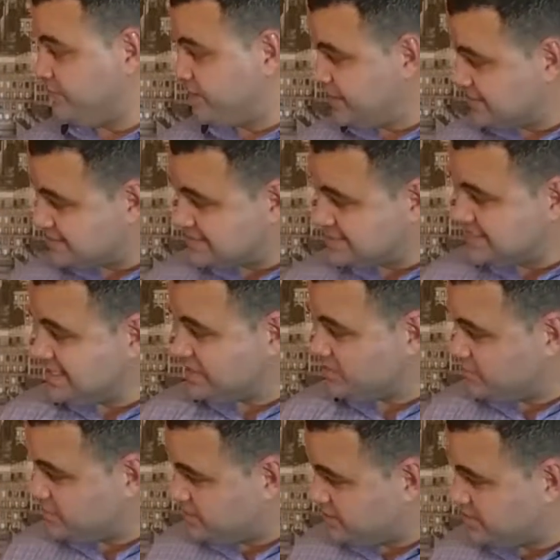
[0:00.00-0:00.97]
If I can
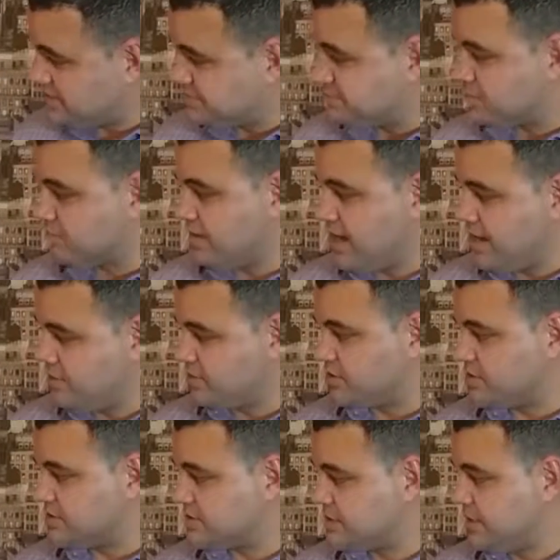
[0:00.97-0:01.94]
stick within these
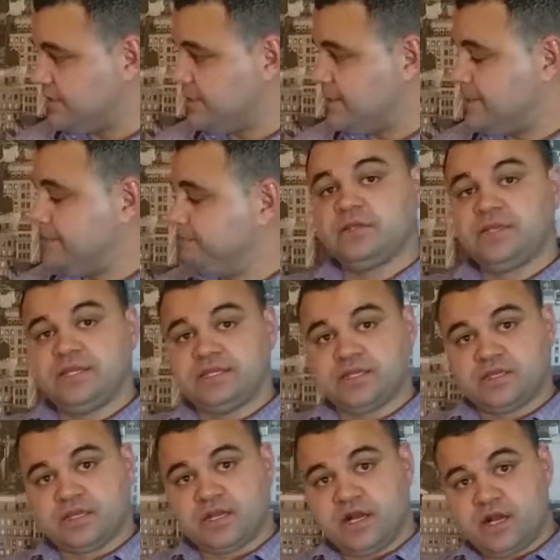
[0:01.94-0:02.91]
parameters and still
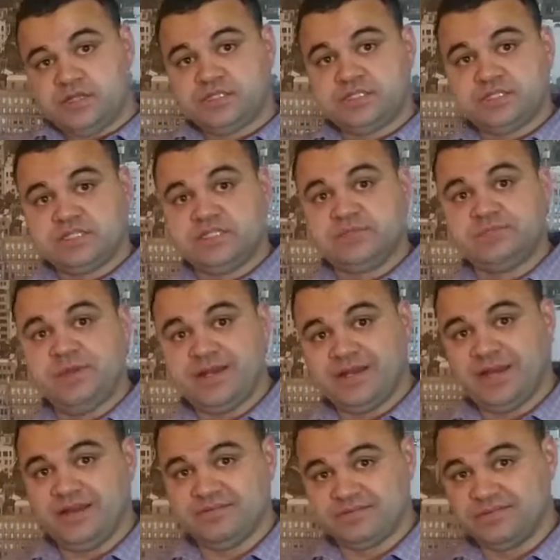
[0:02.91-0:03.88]
get to consciously
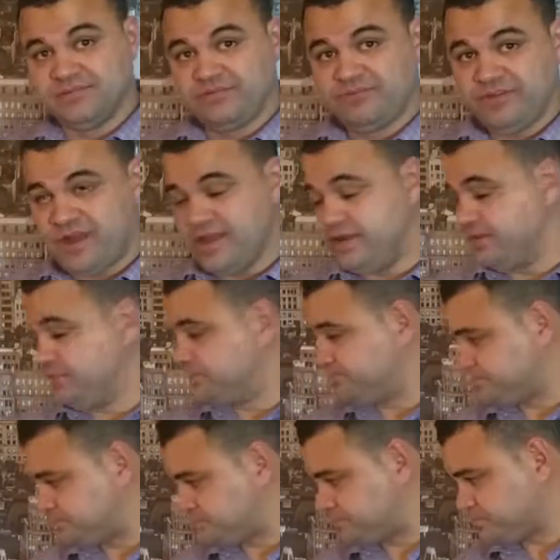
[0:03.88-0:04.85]
spend and have some
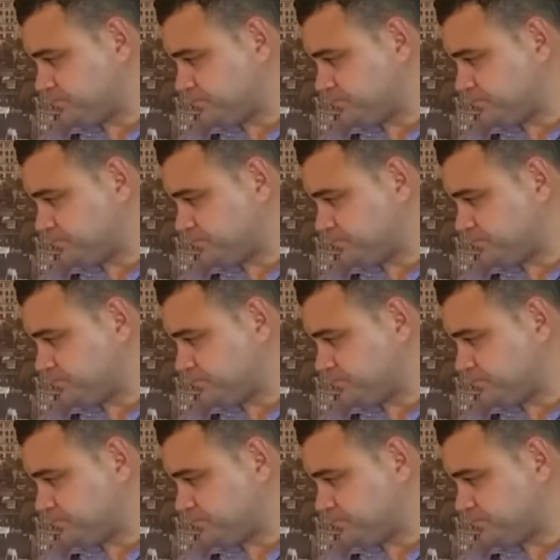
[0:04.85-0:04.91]
fun